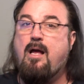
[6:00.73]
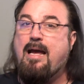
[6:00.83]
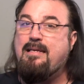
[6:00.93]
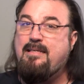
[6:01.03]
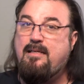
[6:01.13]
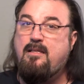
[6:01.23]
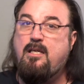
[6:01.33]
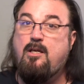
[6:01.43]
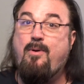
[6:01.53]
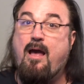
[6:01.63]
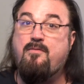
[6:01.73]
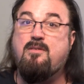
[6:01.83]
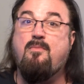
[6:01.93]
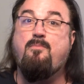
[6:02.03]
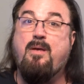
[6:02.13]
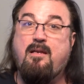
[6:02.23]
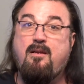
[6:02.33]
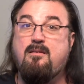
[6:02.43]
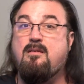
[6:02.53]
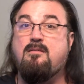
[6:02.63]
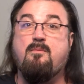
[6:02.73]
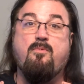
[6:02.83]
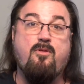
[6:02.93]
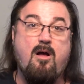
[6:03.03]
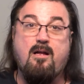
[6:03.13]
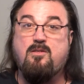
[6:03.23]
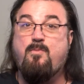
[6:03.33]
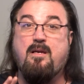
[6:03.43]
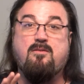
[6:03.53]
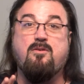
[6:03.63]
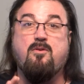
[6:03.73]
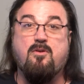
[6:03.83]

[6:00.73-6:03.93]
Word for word: Ideally, you have some opinions and some thoughts based on your